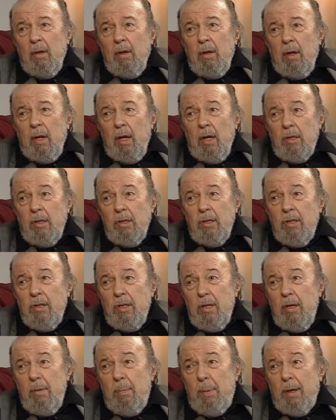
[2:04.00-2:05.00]
It is
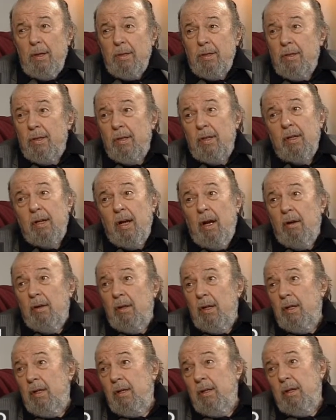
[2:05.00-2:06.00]
the best thing, I
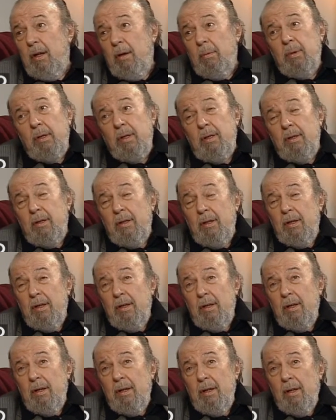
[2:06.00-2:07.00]
think. I mean,
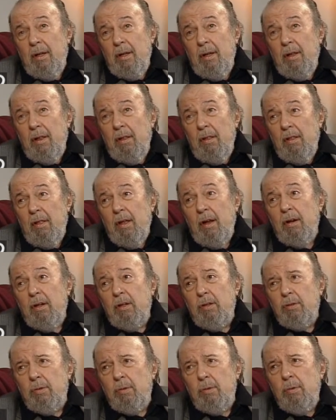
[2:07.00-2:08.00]
they're
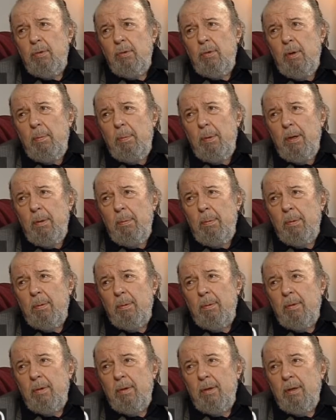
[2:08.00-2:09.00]
extraordinary
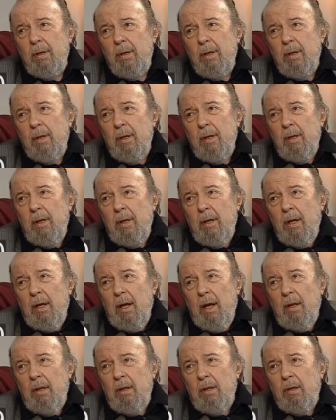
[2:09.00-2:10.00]
people,
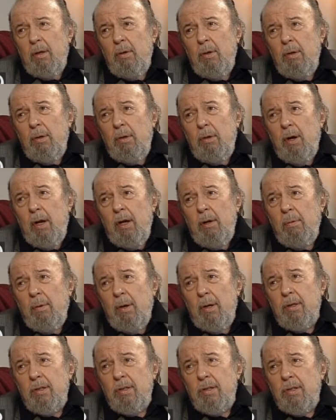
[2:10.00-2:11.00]
and the good, great
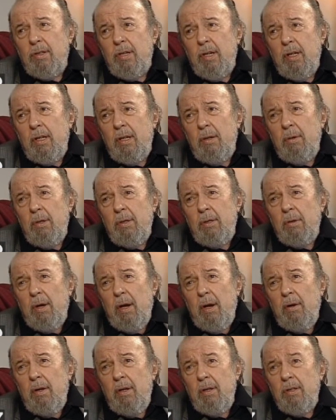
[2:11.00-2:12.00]
ones take you into
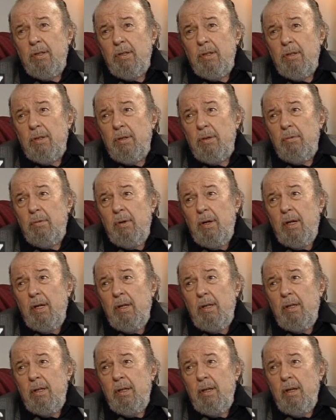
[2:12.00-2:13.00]
areas that you
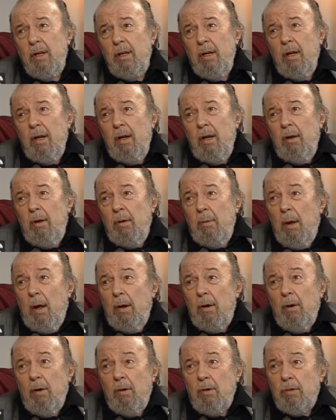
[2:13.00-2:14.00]
really are
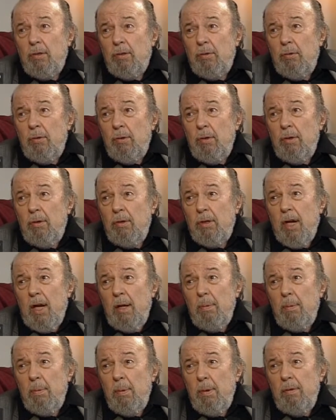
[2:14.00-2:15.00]
not sure you're
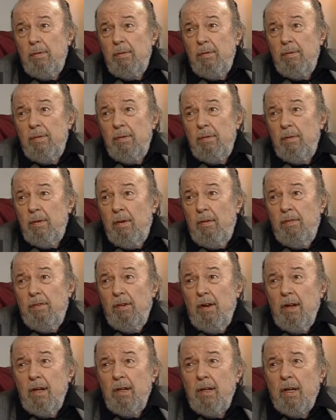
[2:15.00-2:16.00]
capable of
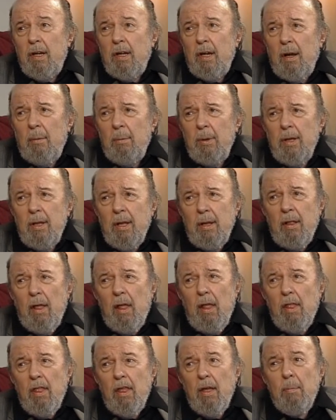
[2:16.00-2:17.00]
finding. I mean,
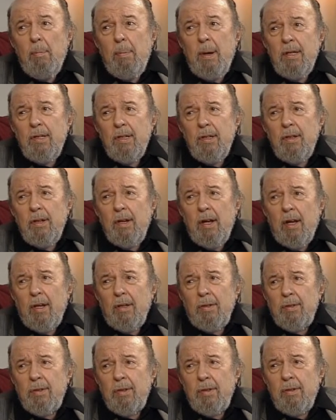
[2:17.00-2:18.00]
they're better than
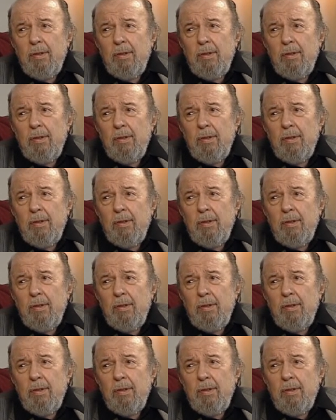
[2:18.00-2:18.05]
us.